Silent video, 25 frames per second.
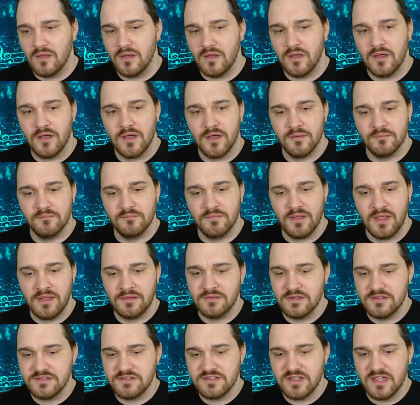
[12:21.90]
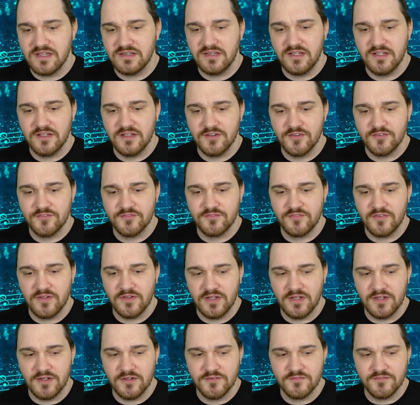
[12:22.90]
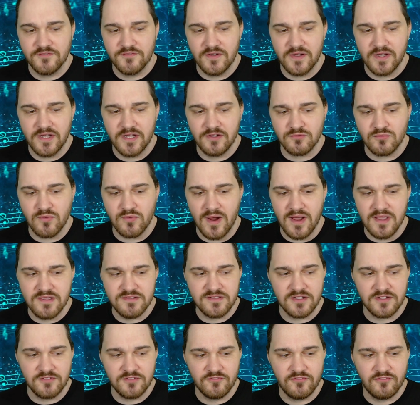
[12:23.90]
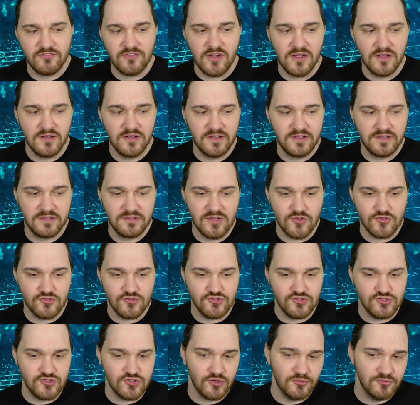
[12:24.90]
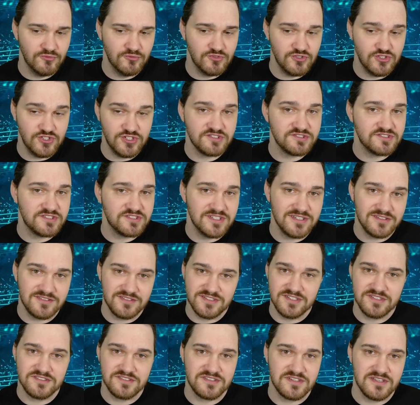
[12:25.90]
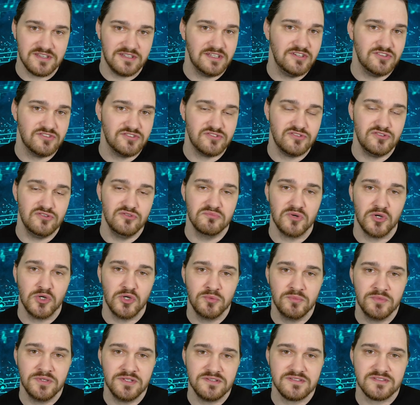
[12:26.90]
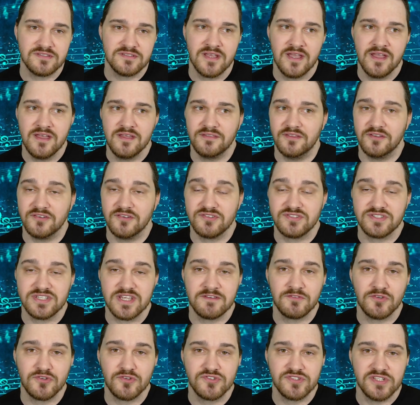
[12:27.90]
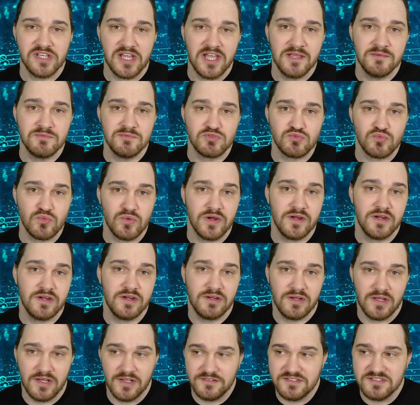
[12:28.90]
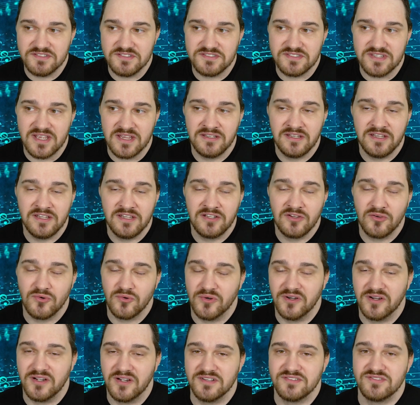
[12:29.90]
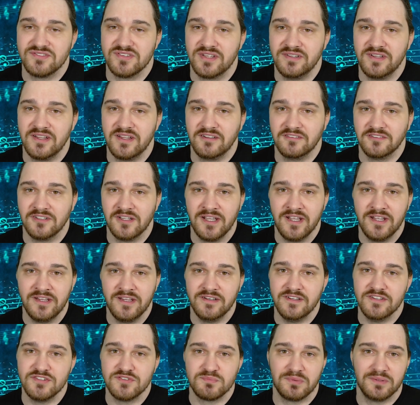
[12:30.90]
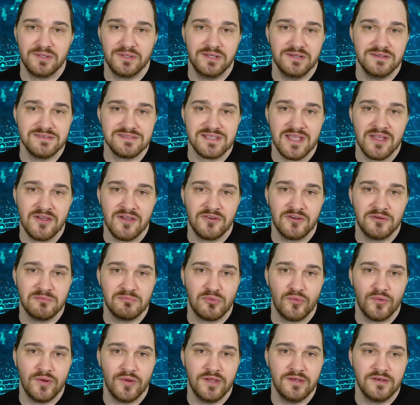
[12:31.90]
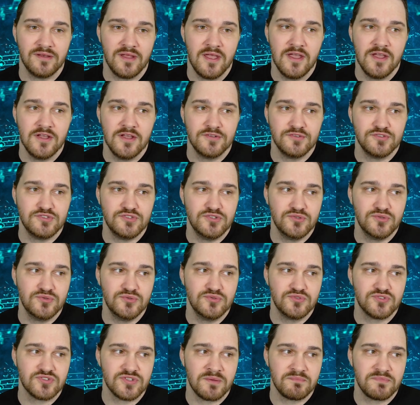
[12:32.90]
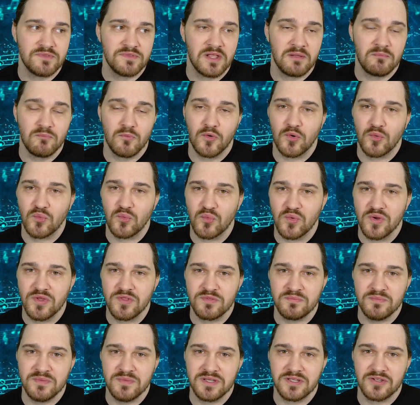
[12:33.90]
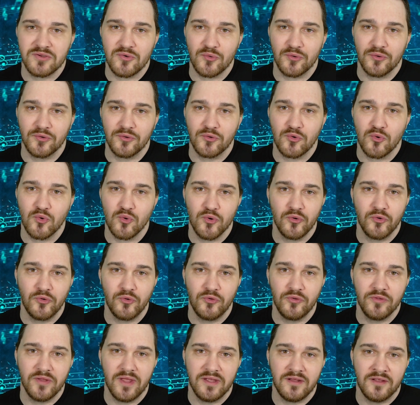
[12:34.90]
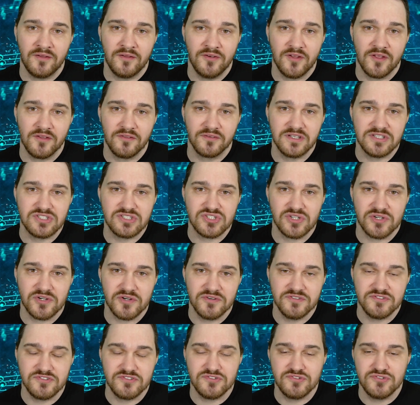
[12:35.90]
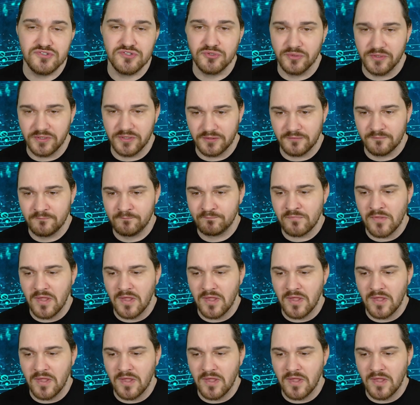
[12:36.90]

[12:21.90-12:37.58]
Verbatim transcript: Um, and this idea of, of uh, rising and falling don't just exist in these two moments. There are several times where a descending or ascending line is played as counterpoint to something more rhythmic or chordal that another guitar is doing